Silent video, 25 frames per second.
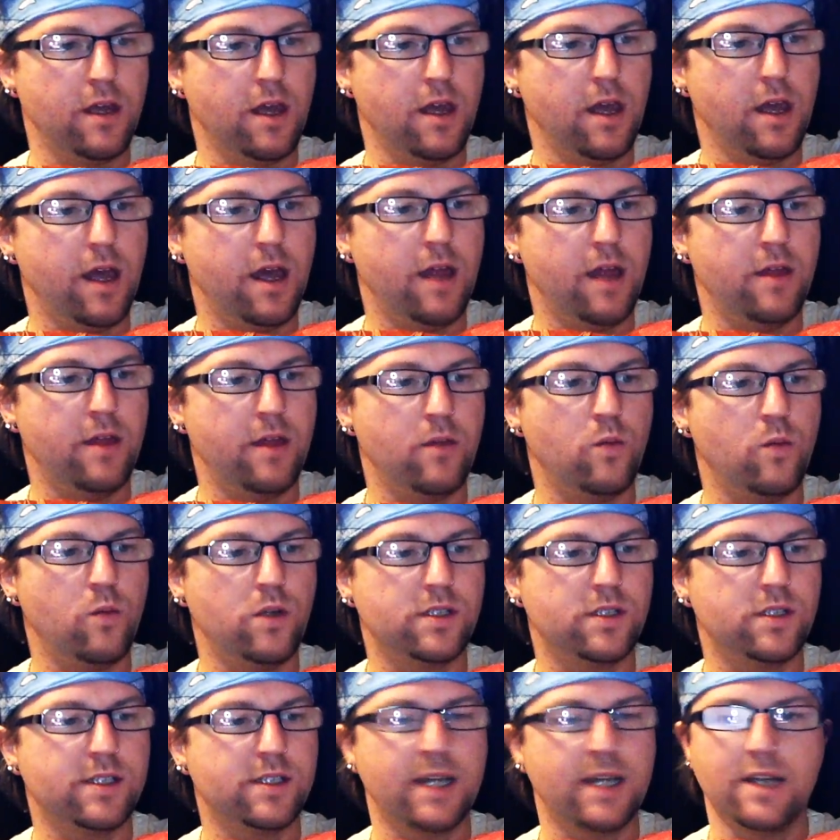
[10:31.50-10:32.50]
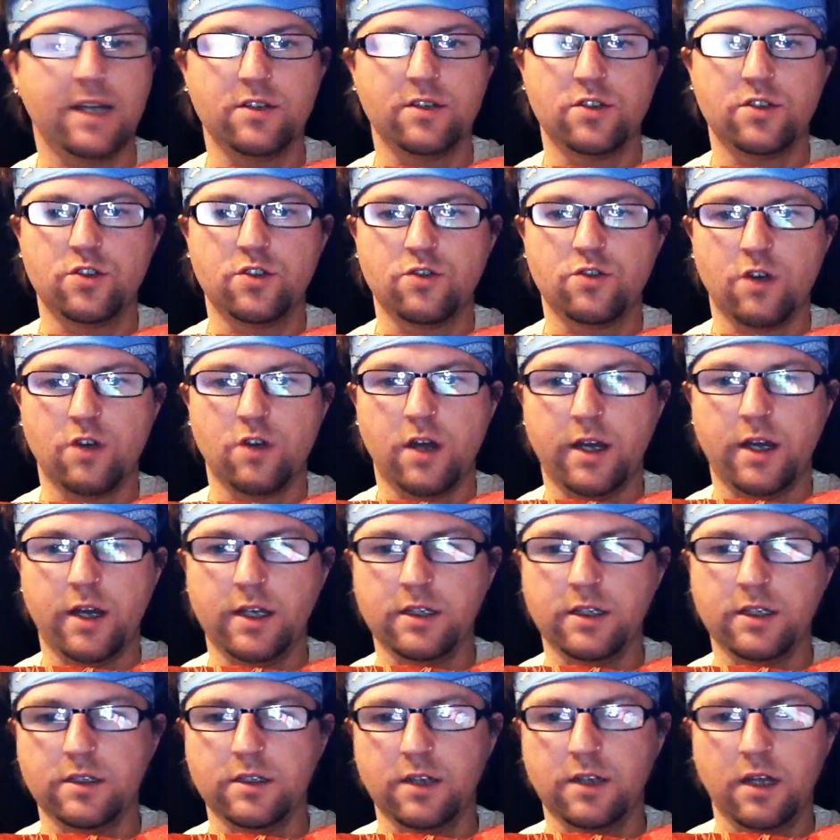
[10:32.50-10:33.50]
and then once that's dry,
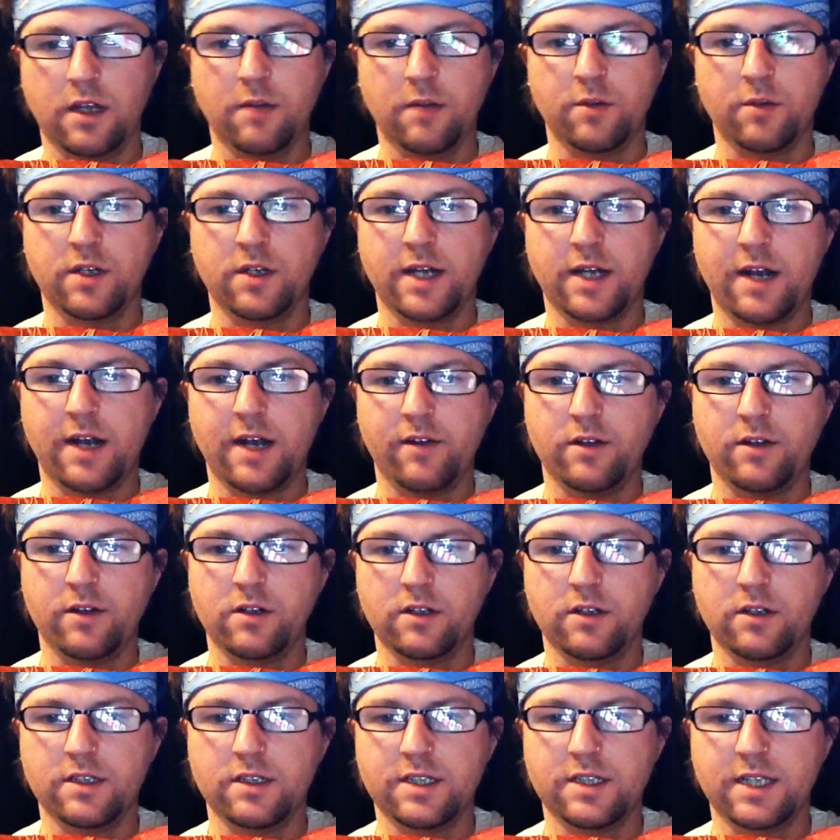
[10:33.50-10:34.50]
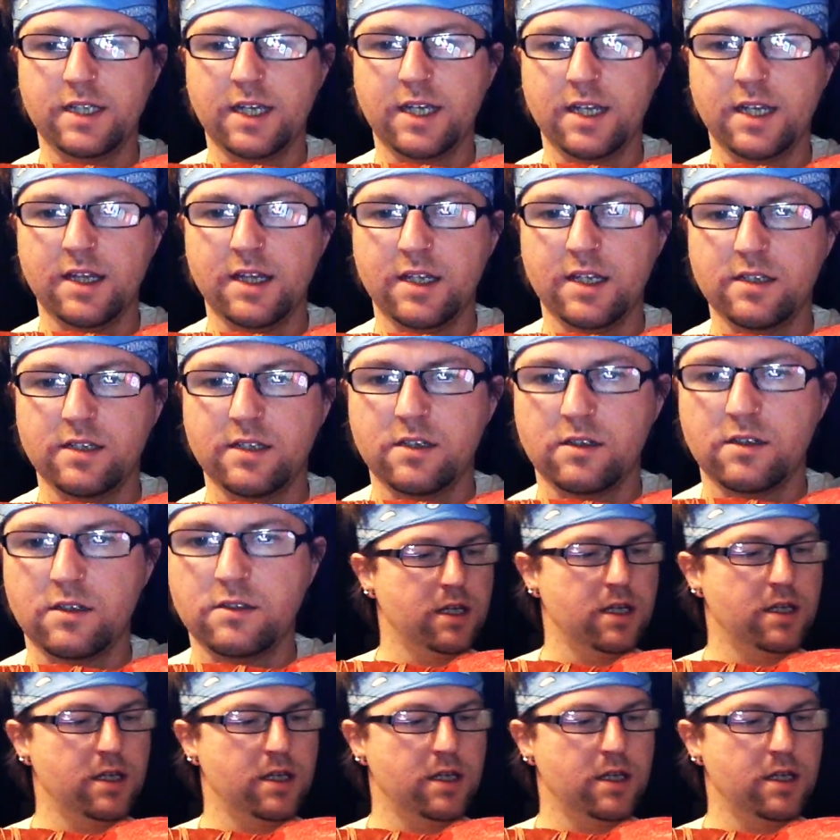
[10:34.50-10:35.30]
and I'm going to carry on like sticking this on.